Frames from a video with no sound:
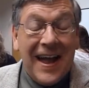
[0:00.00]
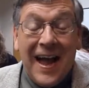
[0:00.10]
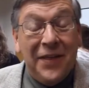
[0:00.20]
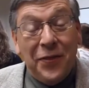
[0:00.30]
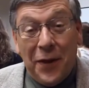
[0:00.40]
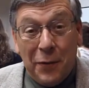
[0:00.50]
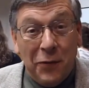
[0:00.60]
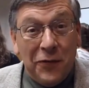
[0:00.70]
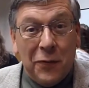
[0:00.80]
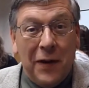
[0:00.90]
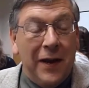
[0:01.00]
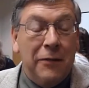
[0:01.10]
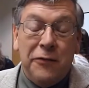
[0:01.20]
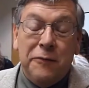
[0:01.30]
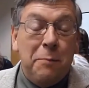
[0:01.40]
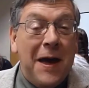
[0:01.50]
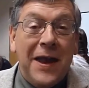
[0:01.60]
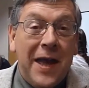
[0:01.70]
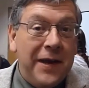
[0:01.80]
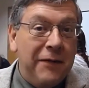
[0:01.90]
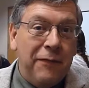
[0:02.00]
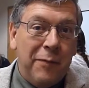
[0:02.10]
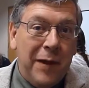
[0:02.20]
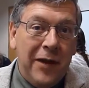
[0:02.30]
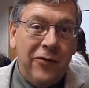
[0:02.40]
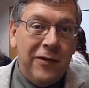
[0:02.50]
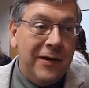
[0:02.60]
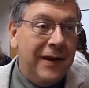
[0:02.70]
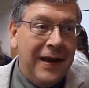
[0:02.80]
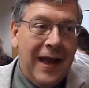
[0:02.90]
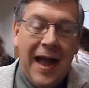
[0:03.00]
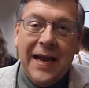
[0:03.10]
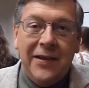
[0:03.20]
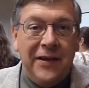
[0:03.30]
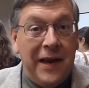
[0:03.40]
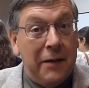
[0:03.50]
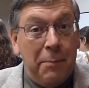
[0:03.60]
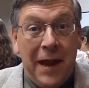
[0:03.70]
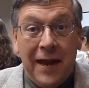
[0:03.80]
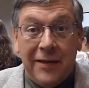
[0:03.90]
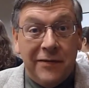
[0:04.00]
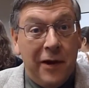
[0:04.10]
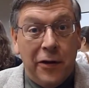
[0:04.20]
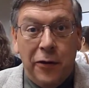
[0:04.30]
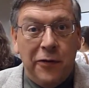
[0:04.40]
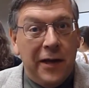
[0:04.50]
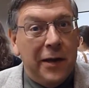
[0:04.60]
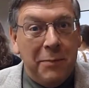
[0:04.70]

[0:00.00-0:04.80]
I thought it was great. The spot on information. I can take it back and start using it